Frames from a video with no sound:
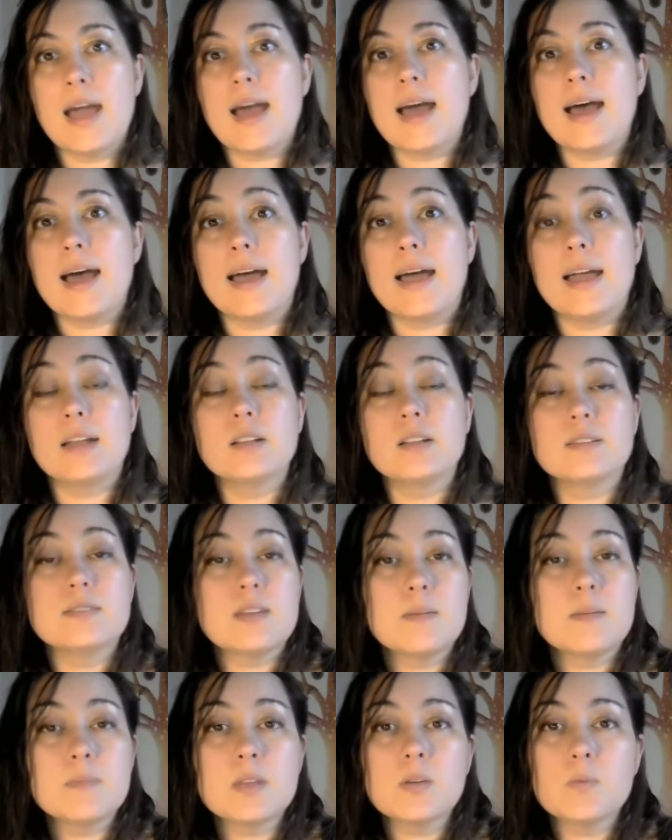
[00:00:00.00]
And
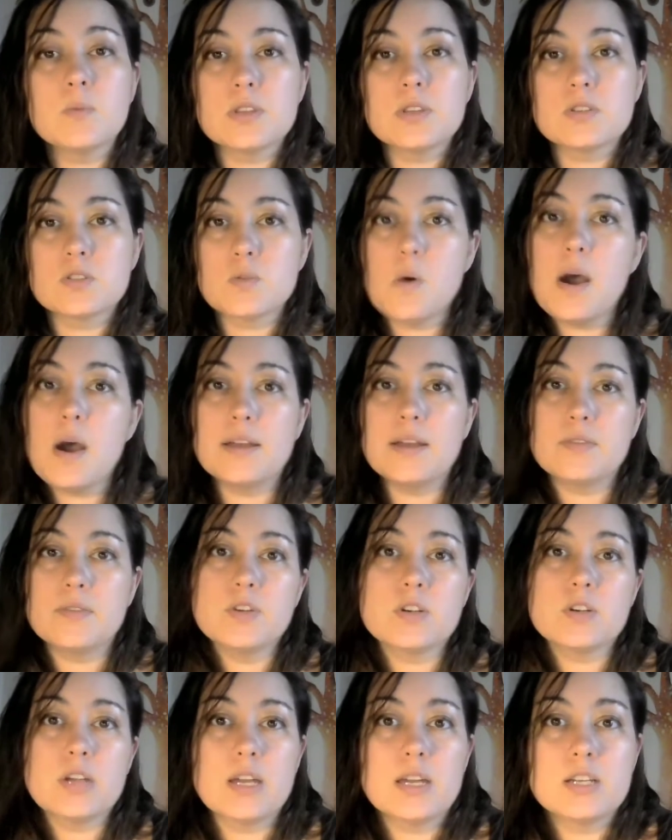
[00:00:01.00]
same thing with a squat. If
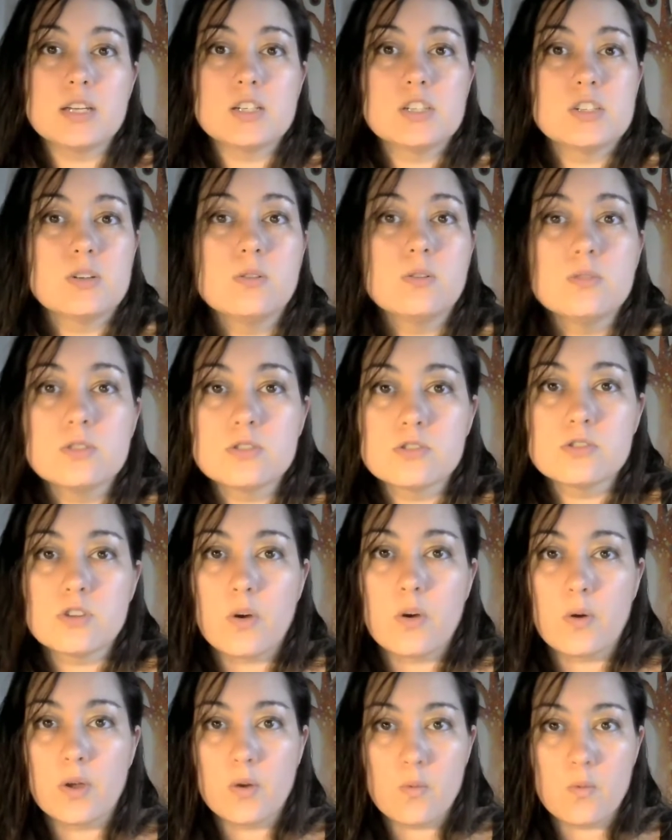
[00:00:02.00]
your shoulders are
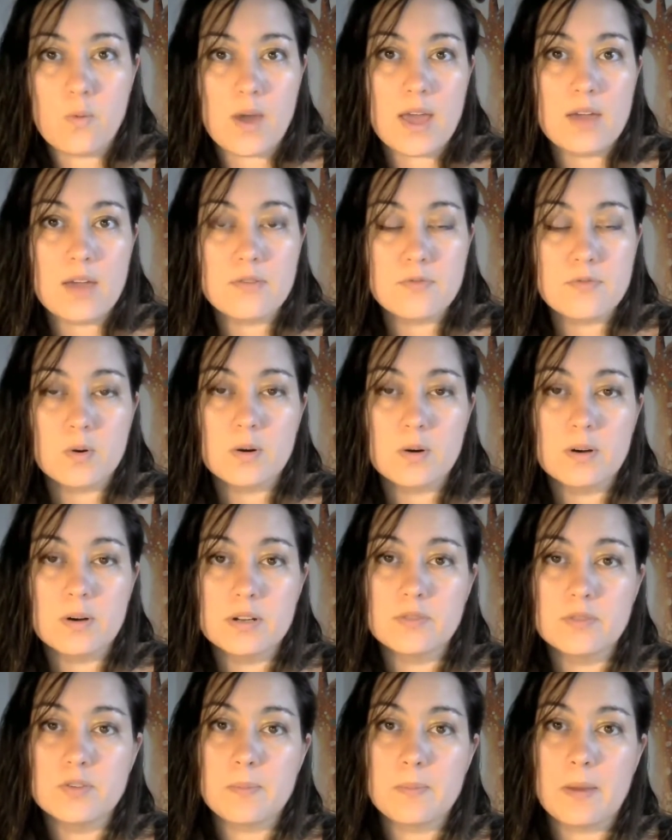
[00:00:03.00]
going way forward
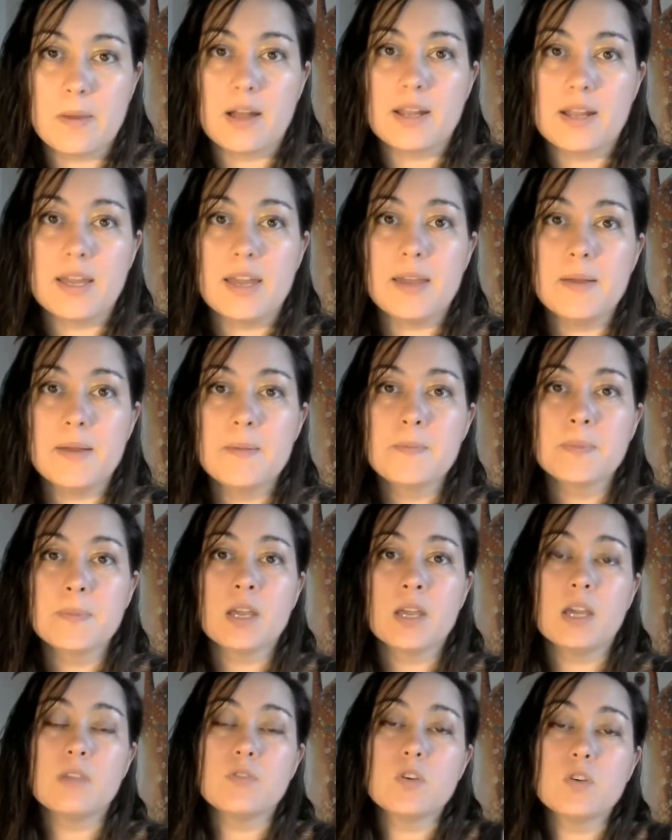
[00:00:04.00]
of your body,
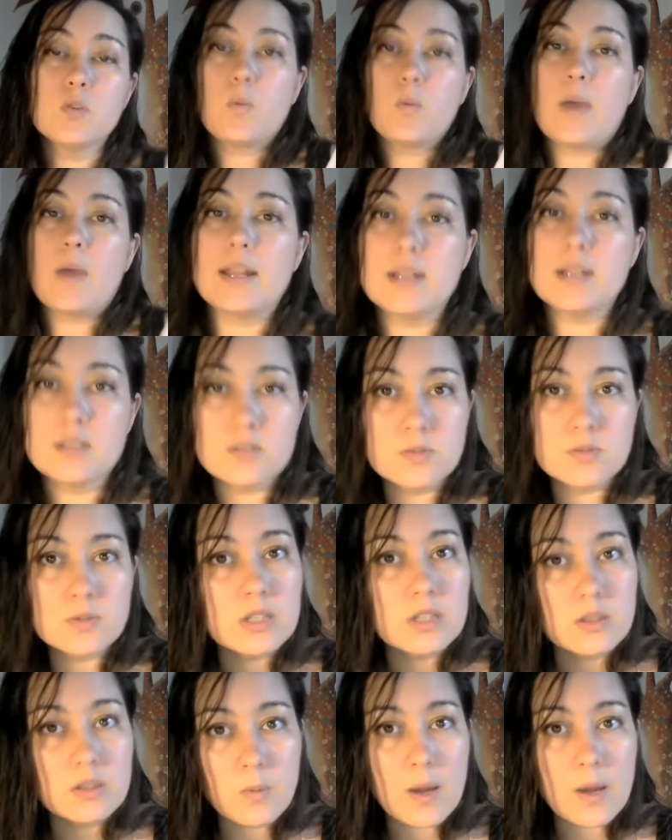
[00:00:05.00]
if your weight is
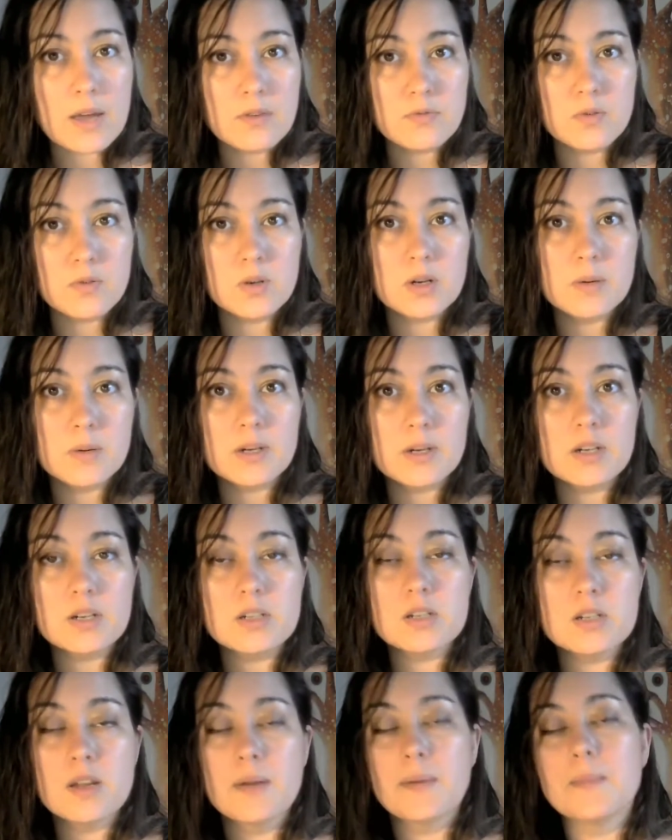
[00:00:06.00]
really way
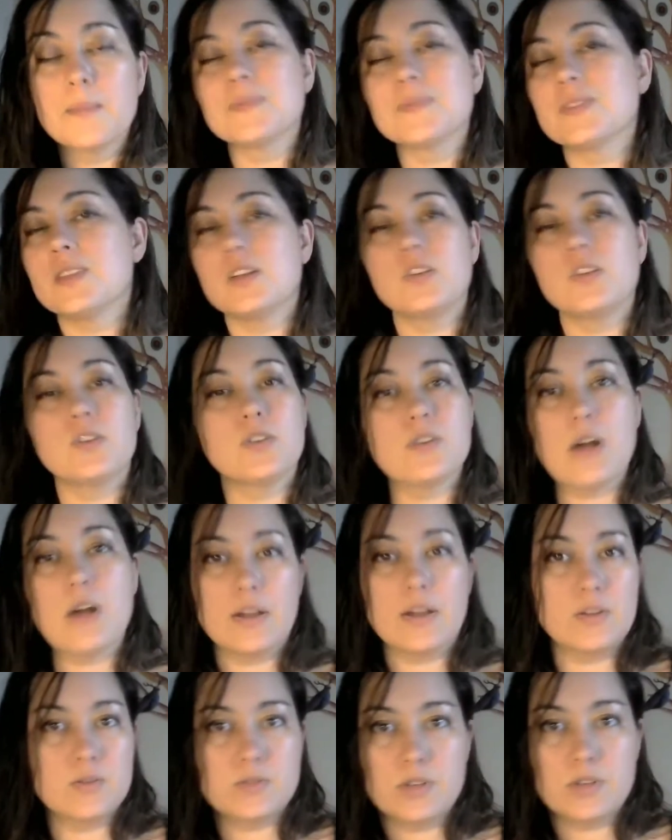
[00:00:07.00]
forward, then you're
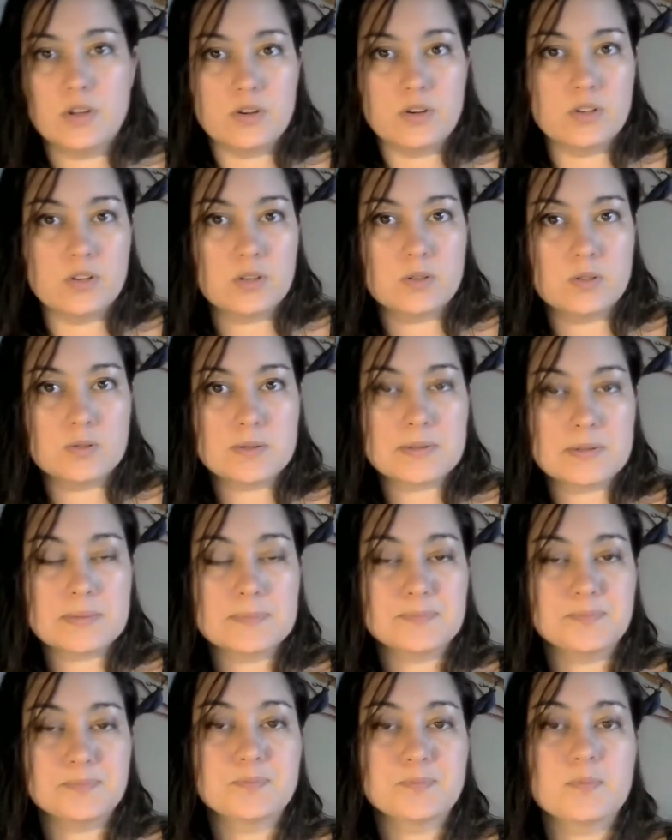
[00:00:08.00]
not using your glutes.
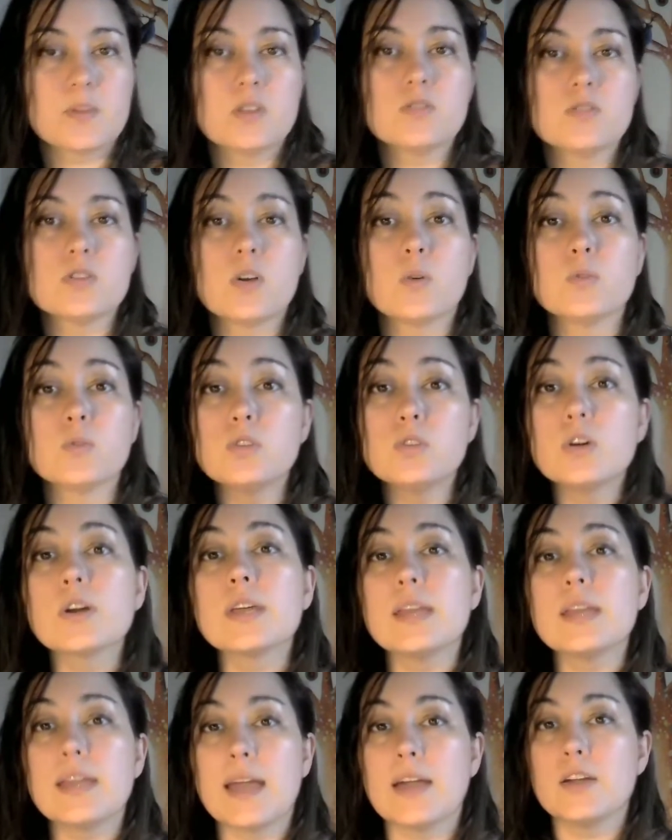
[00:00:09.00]
So
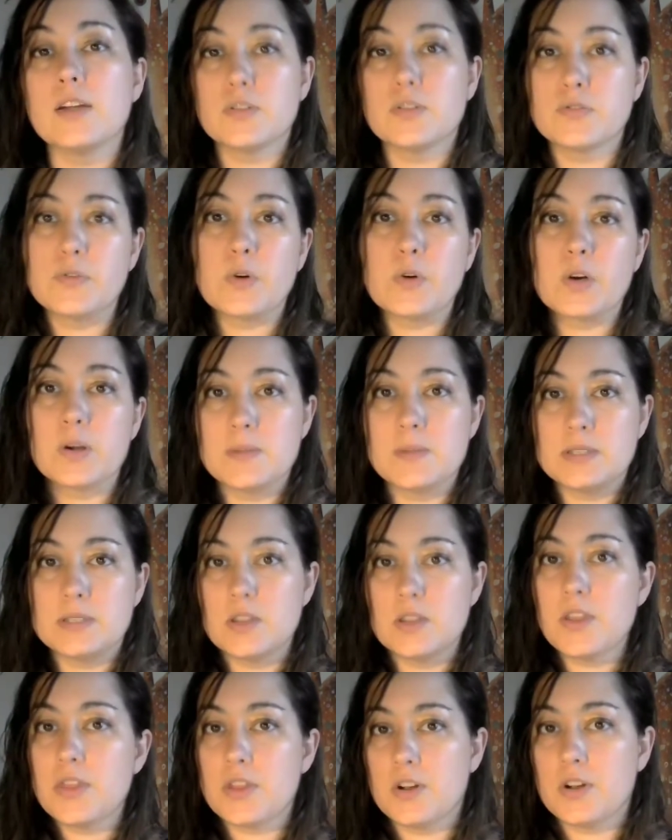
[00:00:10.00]
looking at your form is
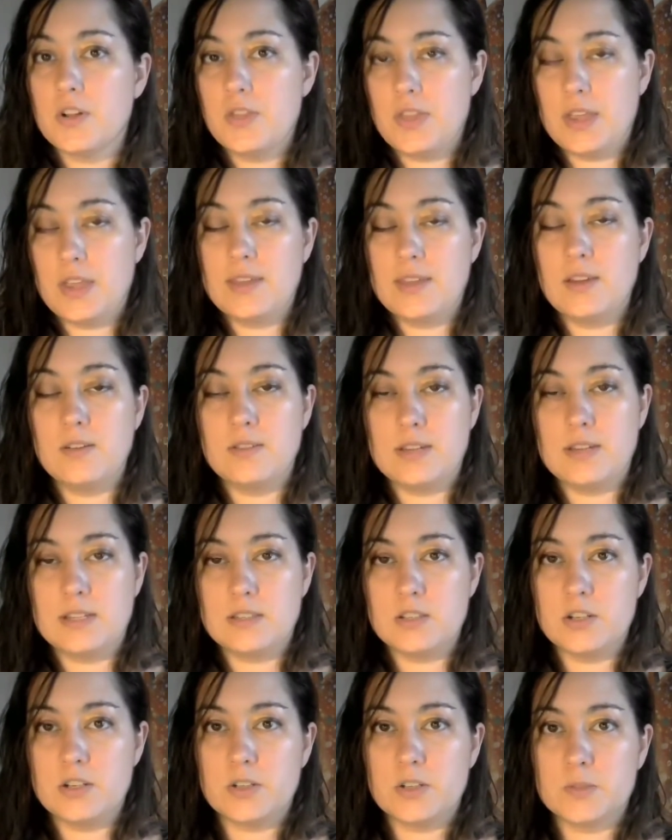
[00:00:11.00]
the third thing that you need
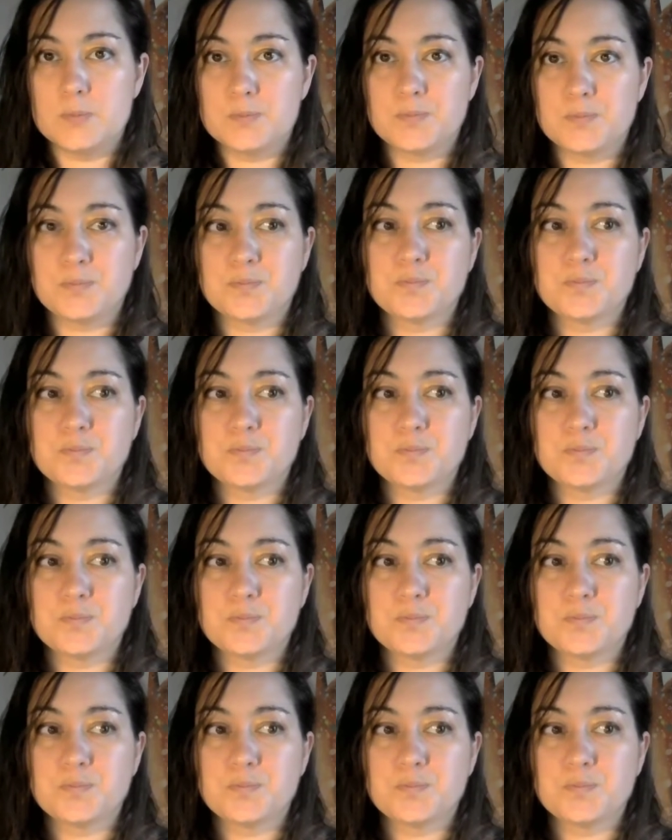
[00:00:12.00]
to do.